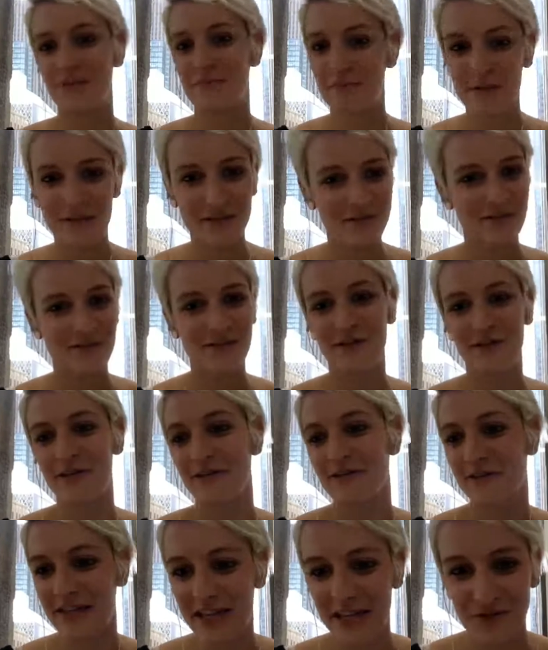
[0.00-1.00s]
and be
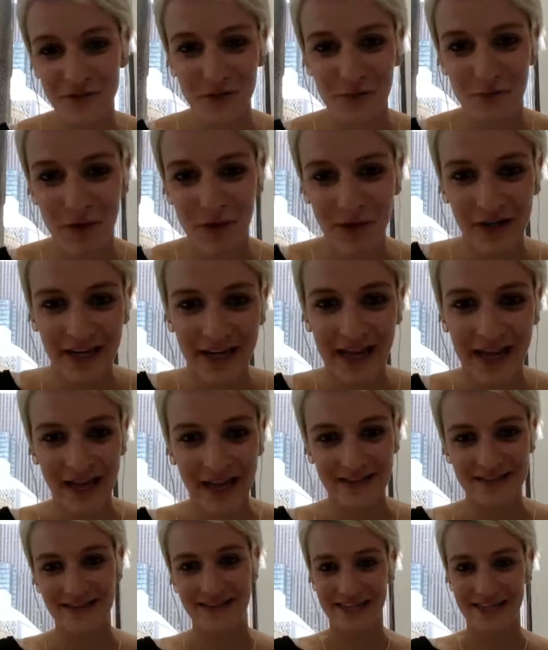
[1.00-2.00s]
assertive and get your marketing
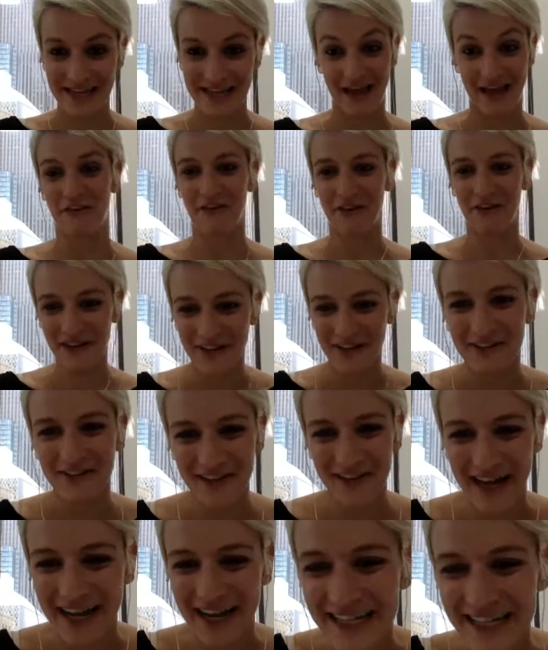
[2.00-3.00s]
ass together,
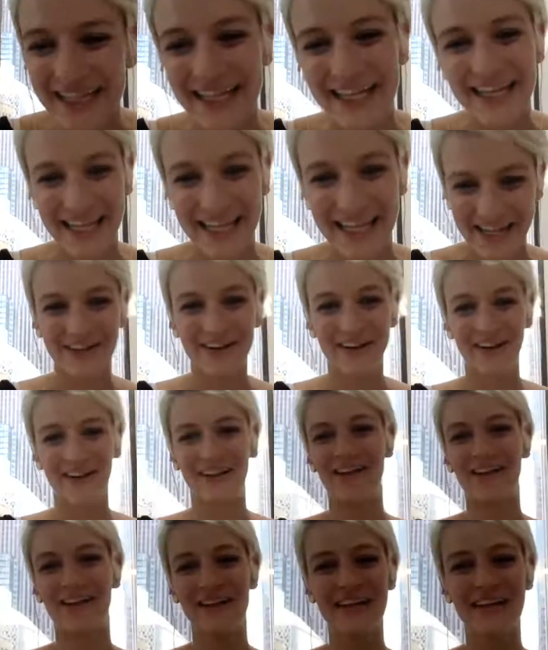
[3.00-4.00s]
right? Like get it
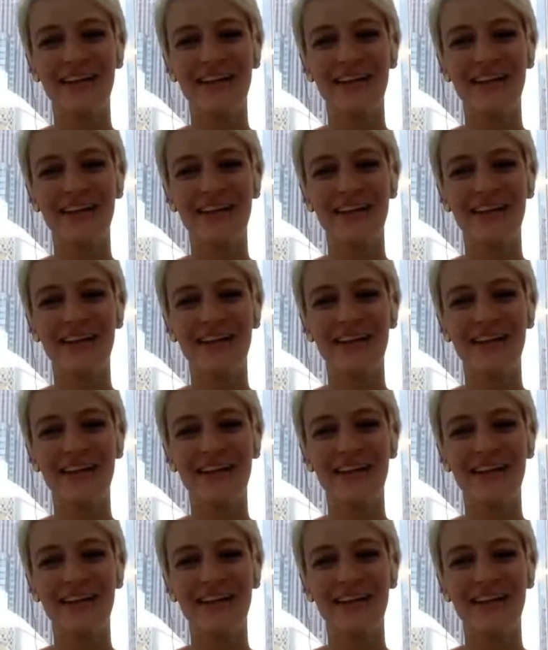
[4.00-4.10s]
all